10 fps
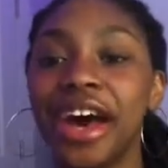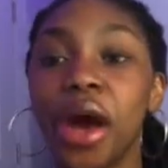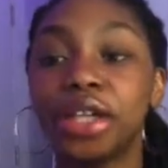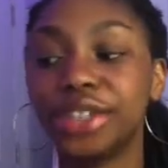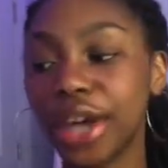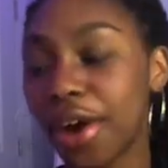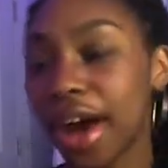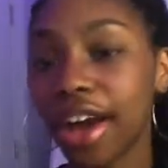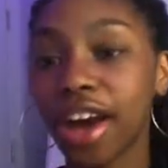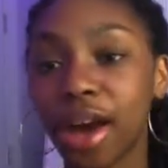So I
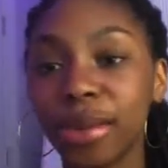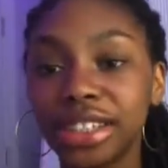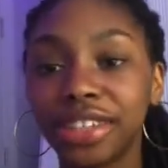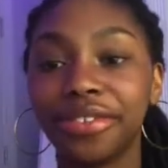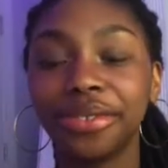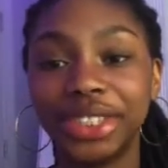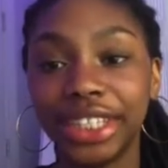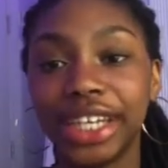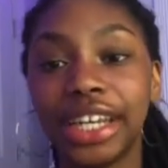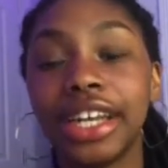got all my stuff from
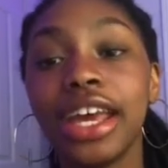Shein.